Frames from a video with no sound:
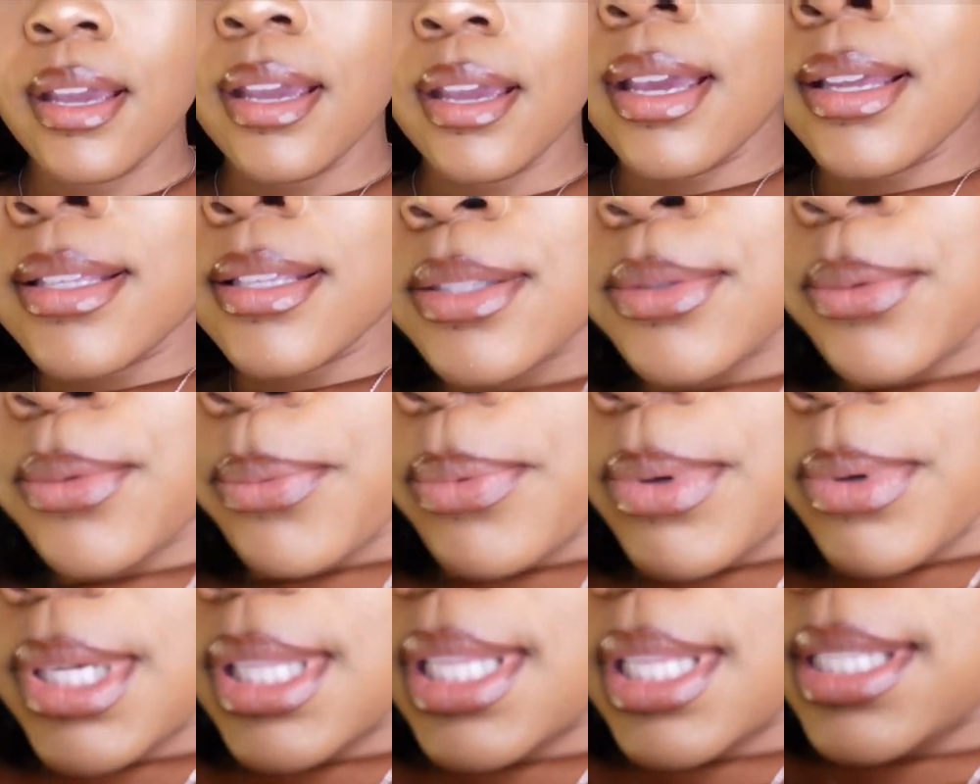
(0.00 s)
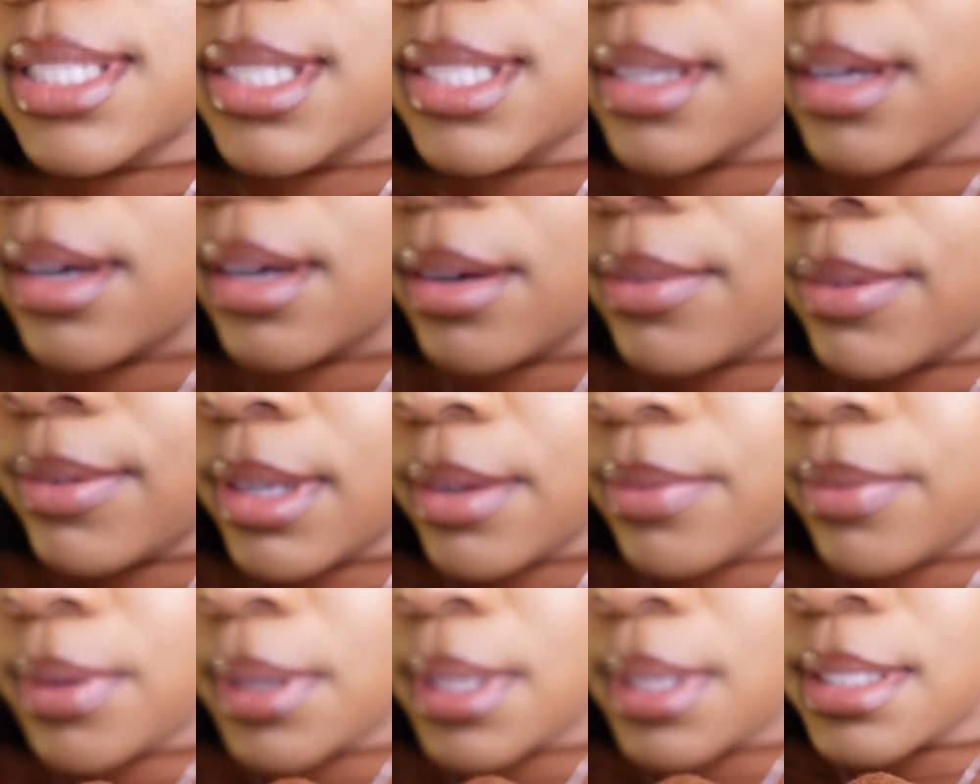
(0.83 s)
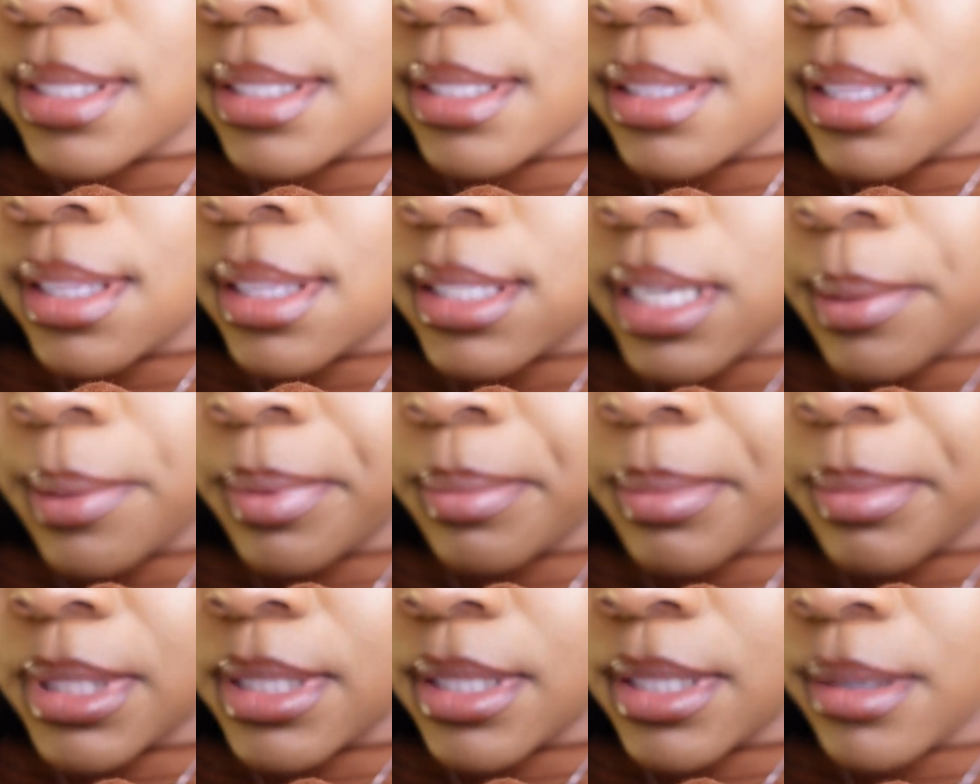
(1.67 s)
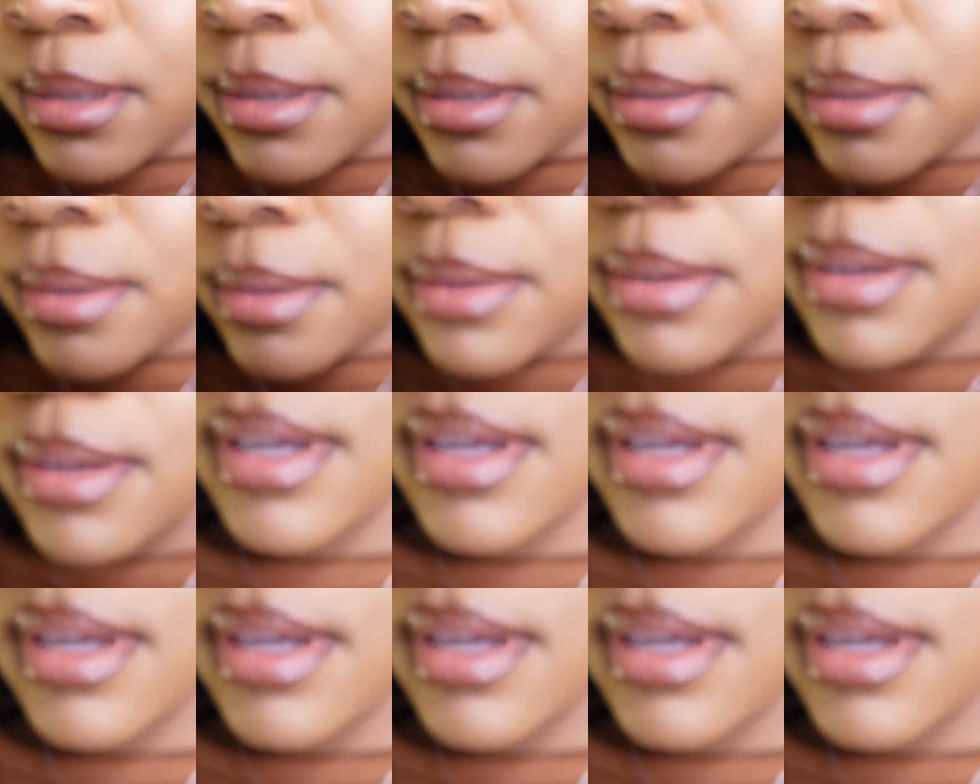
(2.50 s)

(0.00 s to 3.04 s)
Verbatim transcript: is really soft if you can see that type of material